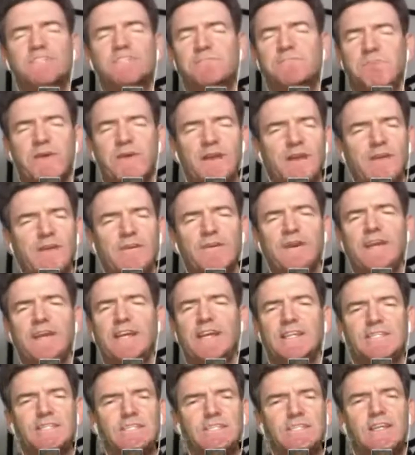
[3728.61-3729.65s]

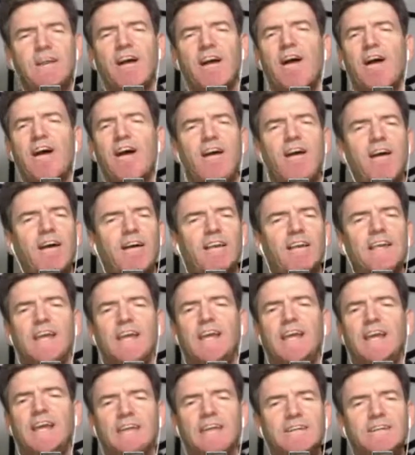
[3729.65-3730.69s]
Spirit is
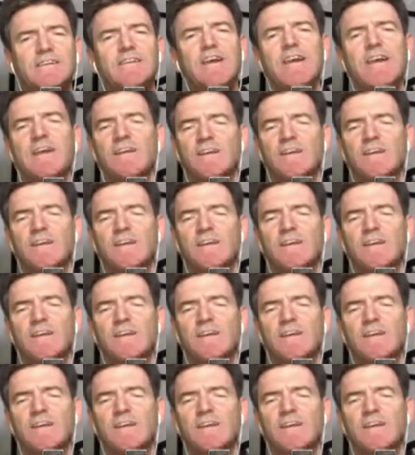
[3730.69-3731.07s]
calling,